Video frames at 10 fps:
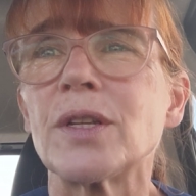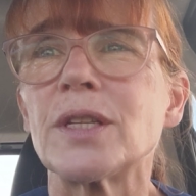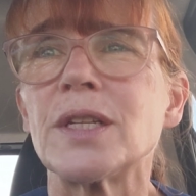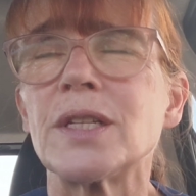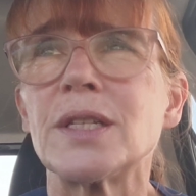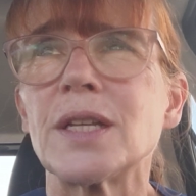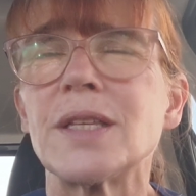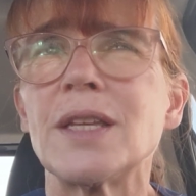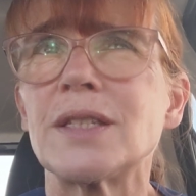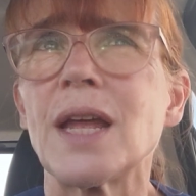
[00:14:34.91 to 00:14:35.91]
You said,
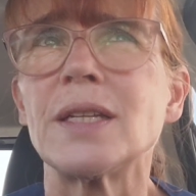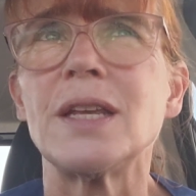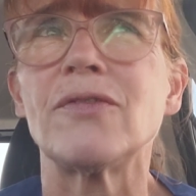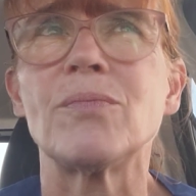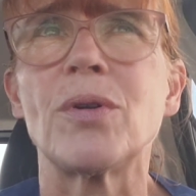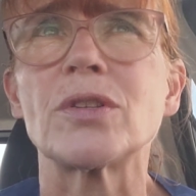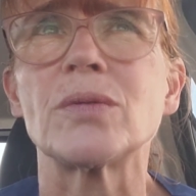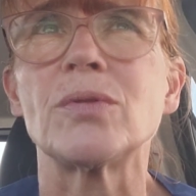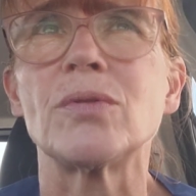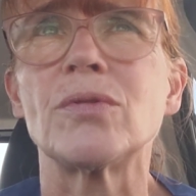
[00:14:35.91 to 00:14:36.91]
is that even
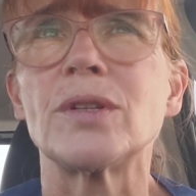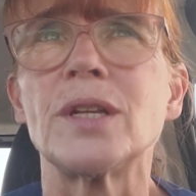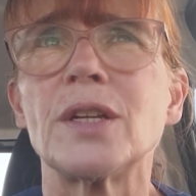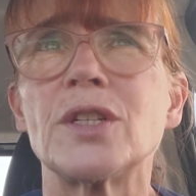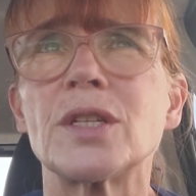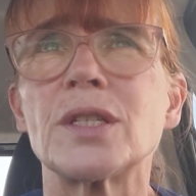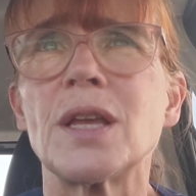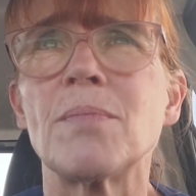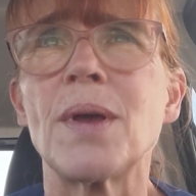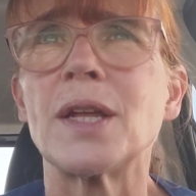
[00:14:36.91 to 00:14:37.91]
possible, or did I just
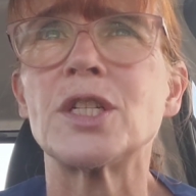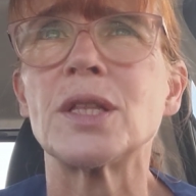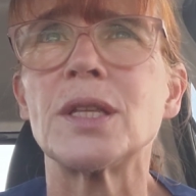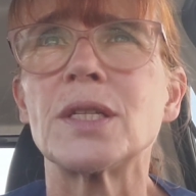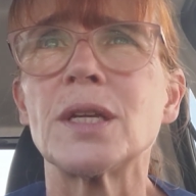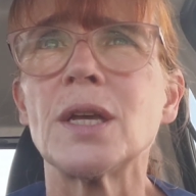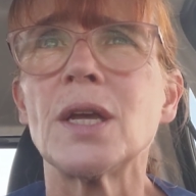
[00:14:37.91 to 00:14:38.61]
imagine this?